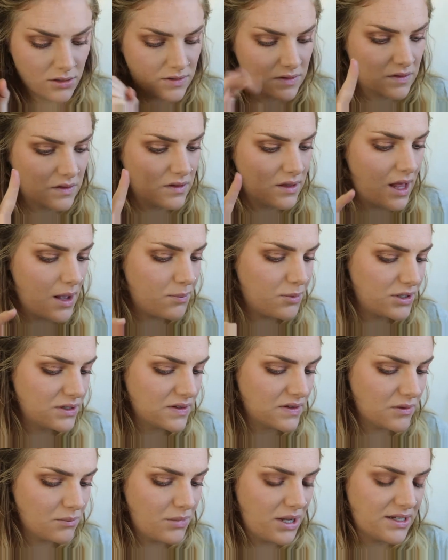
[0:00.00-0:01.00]
Slap
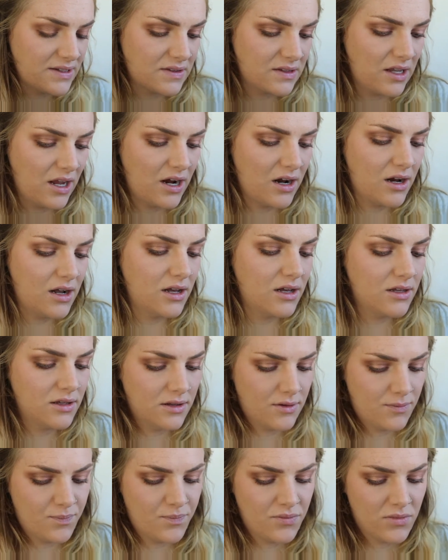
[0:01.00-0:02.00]
on some
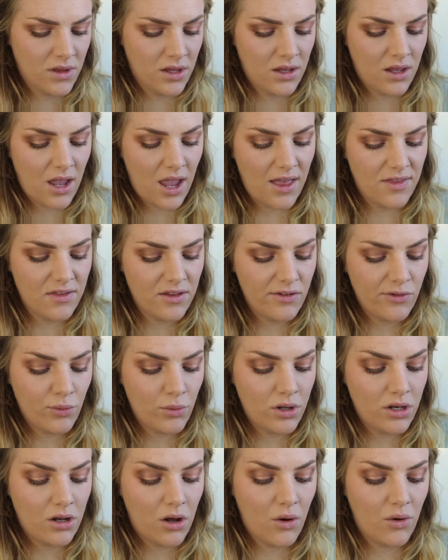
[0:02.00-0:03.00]
mascara. And this
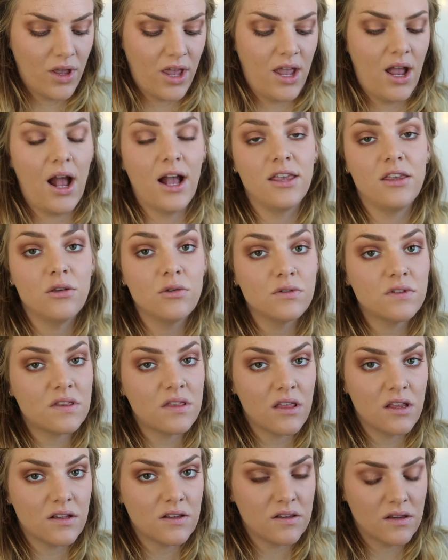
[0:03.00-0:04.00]
one, okay, I used
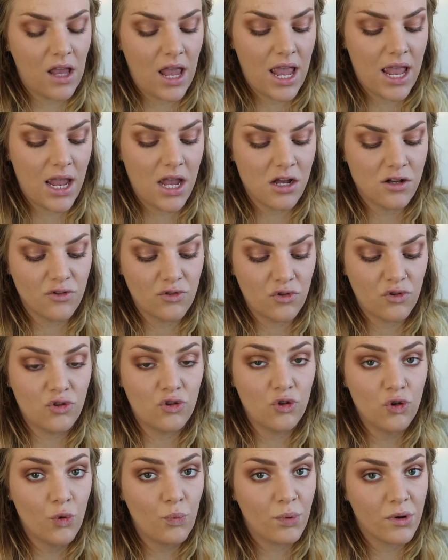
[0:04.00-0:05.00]
this a
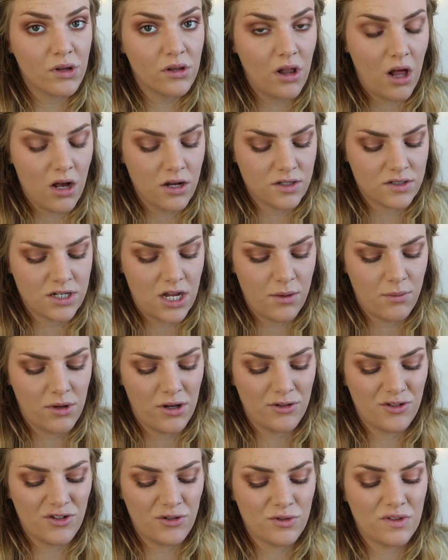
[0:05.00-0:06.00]
super long time
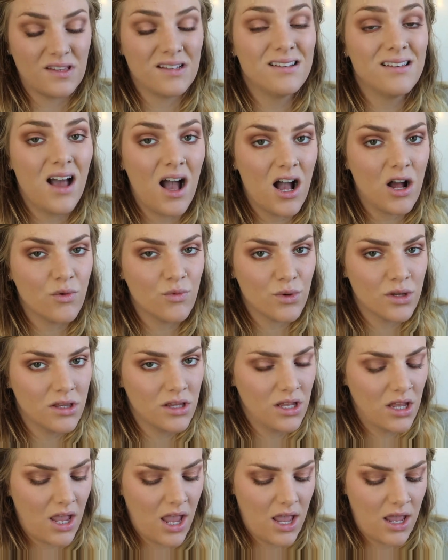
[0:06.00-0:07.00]
ago, so it's not
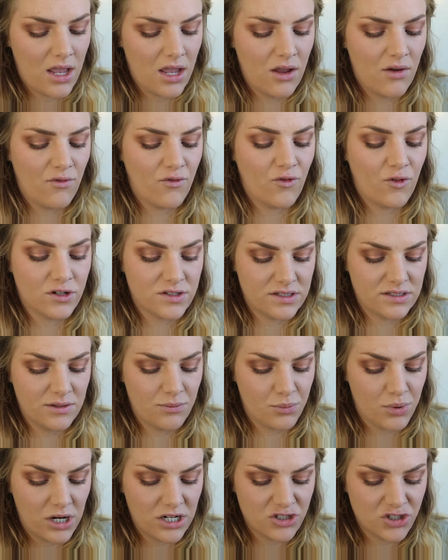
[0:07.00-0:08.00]
really a first
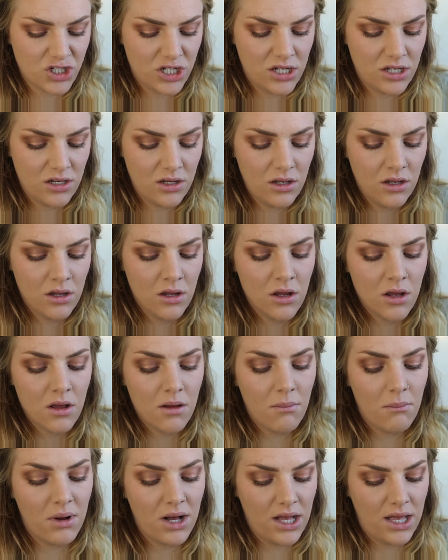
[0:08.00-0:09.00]
impression,
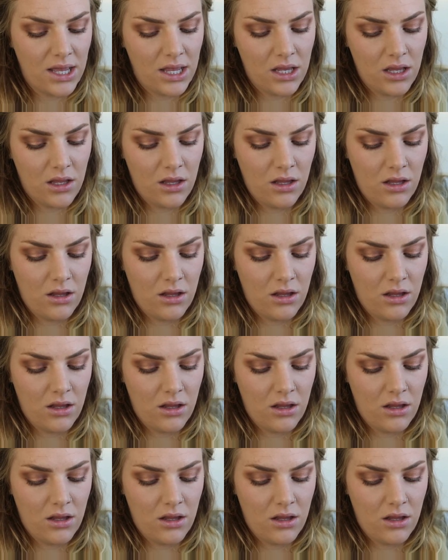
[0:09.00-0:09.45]
but